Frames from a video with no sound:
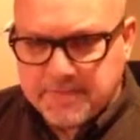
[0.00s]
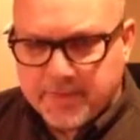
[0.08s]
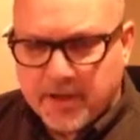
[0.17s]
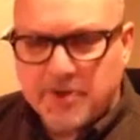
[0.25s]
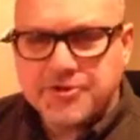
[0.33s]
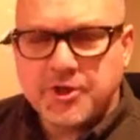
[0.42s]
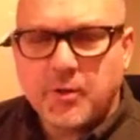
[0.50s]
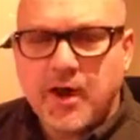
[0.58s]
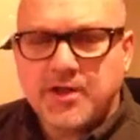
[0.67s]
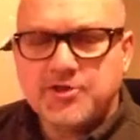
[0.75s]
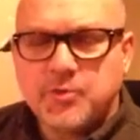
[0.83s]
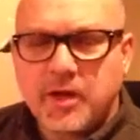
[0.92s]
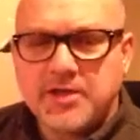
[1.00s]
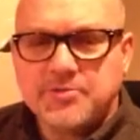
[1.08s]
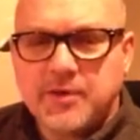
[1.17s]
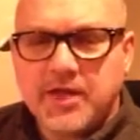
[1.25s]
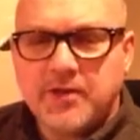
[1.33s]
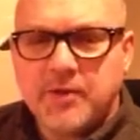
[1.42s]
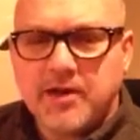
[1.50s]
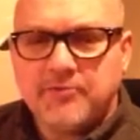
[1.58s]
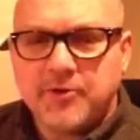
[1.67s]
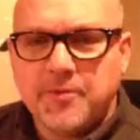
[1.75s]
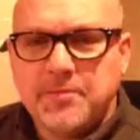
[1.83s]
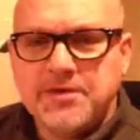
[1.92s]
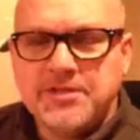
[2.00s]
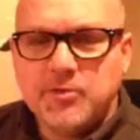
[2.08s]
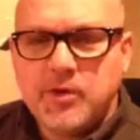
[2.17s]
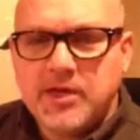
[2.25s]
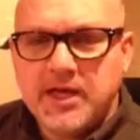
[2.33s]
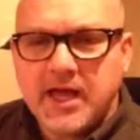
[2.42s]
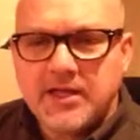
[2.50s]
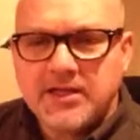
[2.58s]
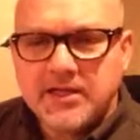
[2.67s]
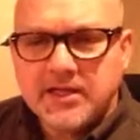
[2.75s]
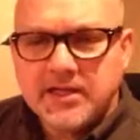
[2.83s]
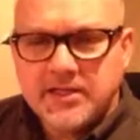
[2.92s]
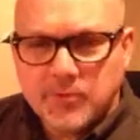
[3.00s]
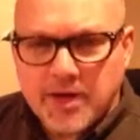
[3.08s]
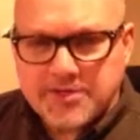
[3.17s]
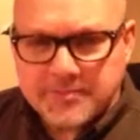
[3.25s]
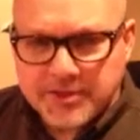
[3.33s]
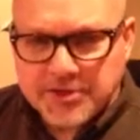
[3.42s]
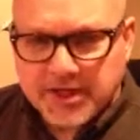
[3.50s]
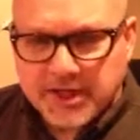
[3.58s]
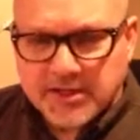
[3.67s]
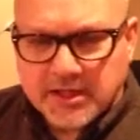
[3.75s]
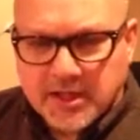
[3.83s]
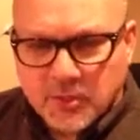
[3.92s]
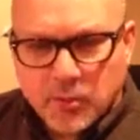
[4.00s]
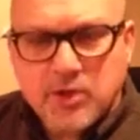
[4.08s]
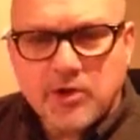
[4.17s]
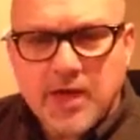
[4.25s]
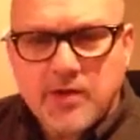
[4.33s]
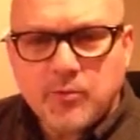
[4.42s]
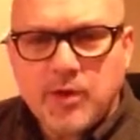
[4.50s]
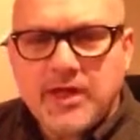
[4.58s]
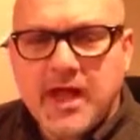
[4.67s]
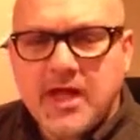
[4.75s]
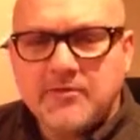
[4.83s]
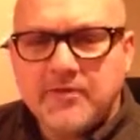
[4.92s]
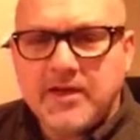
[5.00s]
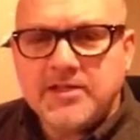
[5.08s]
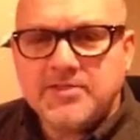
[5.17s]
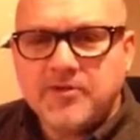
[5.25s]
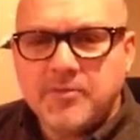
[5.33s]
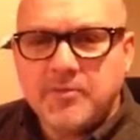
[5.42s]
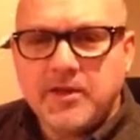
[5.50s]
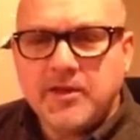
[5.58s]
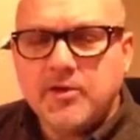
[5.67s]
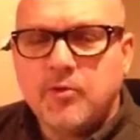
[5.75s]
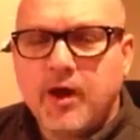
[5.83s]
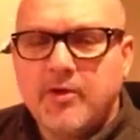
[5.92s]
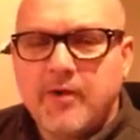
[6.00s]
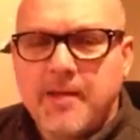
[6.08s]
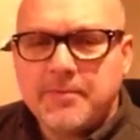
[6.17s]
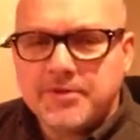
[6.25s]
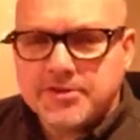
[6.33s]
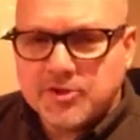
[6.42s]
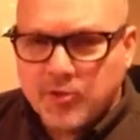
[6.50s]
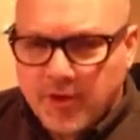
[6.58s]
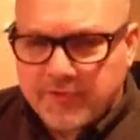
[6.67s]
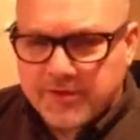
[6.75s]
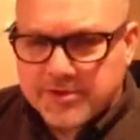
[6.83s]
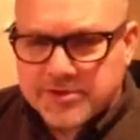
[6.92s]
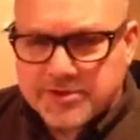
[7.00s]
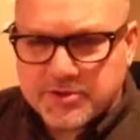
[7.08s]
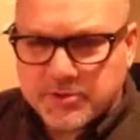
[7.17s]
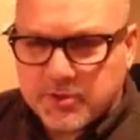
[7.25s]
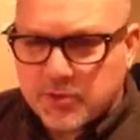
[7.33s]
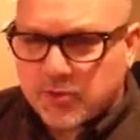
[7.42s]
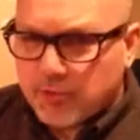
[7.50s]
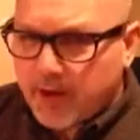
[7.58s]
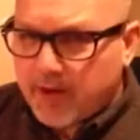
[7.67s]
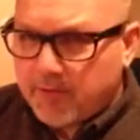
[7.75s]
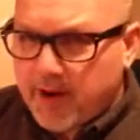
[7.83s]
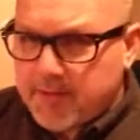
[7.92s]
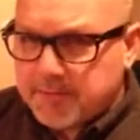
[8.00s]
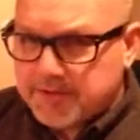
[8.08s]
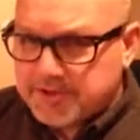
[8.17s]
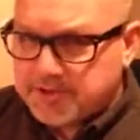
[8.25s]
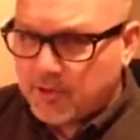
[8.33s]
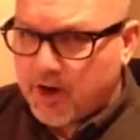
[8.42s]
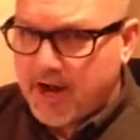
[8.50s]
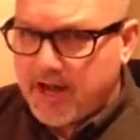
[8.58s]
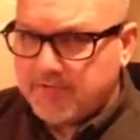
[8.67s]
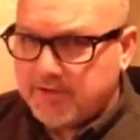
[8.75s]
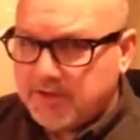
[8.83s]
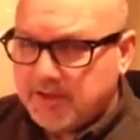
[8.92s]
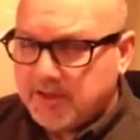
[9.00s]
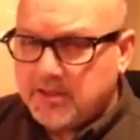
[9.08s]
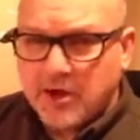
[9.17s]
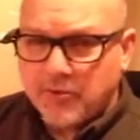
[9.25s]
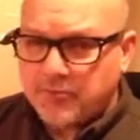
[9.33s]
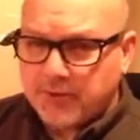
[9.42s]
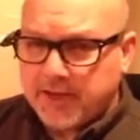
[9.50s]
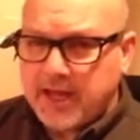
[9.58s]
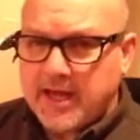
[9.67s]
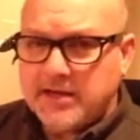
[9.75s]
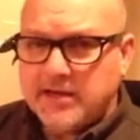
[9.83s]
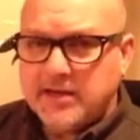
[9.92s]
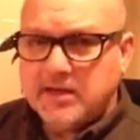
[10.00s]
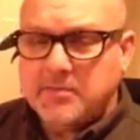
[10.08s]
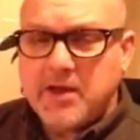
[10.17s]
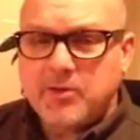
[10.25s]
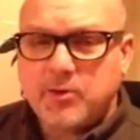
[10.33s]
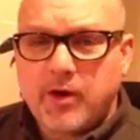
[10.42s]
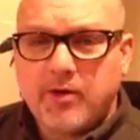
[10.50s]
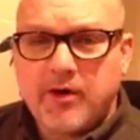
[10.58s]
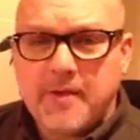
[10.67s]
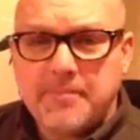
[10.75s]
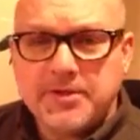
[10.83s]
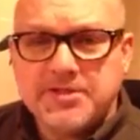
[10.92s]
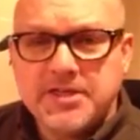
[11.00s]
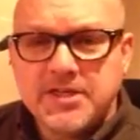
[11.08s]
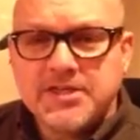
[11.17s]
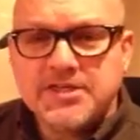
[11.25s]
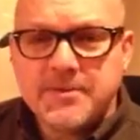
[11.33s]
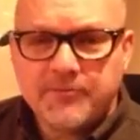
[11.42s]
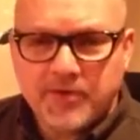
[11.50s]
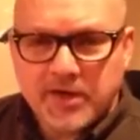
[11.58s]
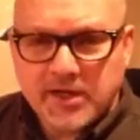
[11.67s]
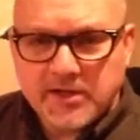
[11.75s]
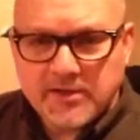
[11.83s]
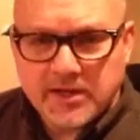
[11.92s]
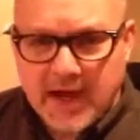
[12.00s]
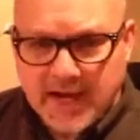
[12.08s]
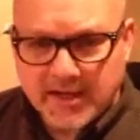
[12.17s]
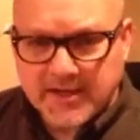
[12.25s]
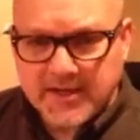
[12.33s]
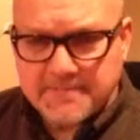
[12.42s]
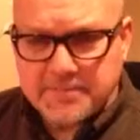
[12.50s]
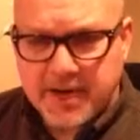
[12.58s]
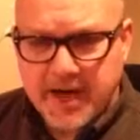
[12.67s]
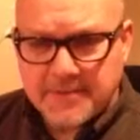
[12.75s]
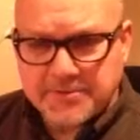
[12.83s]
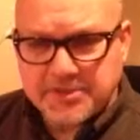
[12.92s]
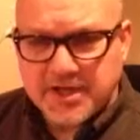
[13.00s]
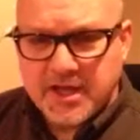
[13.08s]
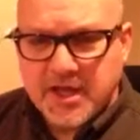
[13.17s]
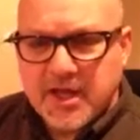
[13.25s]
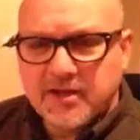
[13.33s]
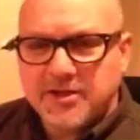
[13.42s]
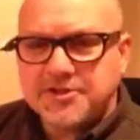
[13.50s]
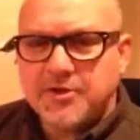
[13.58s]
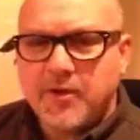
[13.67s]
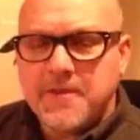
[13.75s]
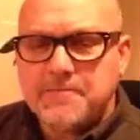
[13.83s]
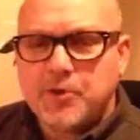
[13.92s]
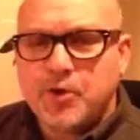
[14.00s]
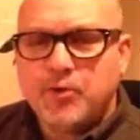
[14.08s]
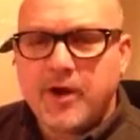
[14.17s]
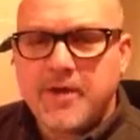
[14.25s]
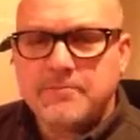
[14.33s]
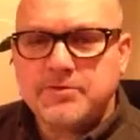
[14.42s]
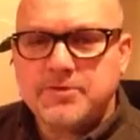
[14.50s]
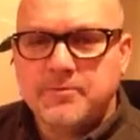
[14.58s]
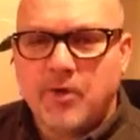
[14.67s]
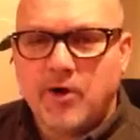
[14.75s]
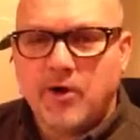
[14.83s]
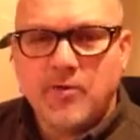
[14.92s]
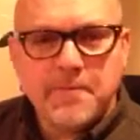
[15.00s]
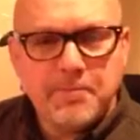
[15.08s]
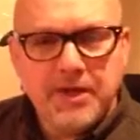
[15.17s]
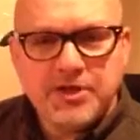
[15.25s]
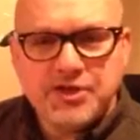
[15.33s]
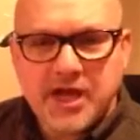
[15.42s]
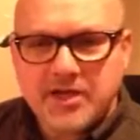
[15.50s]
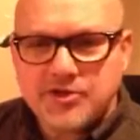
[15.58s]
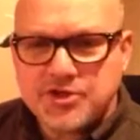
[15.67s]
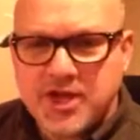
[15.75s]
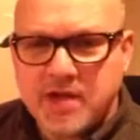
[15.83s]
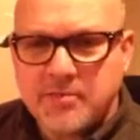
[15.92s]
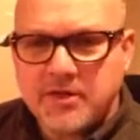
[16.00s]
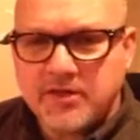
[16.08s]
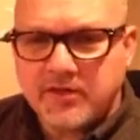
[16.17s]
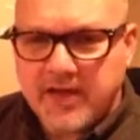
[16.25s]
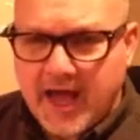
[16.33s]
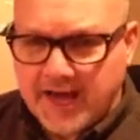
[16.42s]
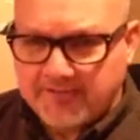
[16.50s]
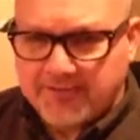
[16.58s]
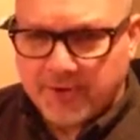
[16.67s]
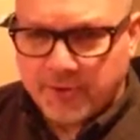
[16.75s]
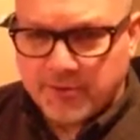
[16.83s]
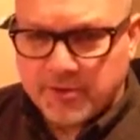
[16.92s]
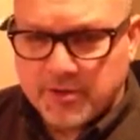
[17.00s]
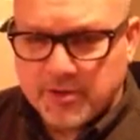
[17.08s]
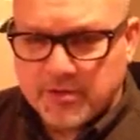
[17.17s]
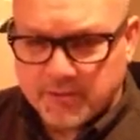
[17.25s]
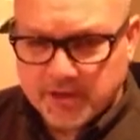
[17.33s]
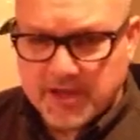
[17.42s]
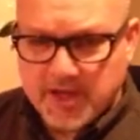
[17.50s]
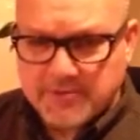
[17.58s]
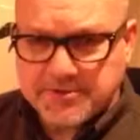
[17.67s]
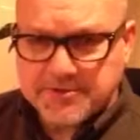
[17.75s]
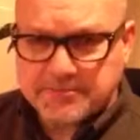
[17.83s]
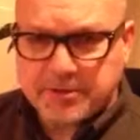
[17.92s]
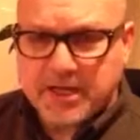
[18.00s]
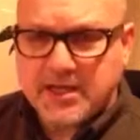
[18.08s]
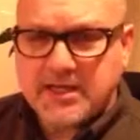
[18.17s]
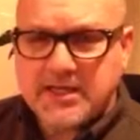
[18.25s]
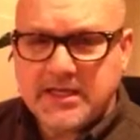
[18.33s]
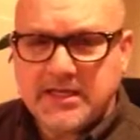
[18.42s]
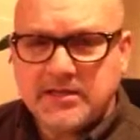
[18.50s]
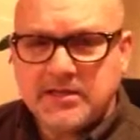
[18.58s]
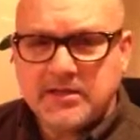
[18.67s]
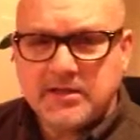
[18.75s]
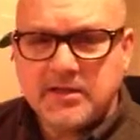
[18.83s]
Also on its way as we get ready for a busy weekend in West Michigan. We'll look at weekend events from the Grand Rapids Griffins to your Grand Rapids Drive. And don't forget about the Grand Rapids Symphony Holiday Pops. And also on the program tomorrow, a big change coming to the iPhone when it comes to plugging in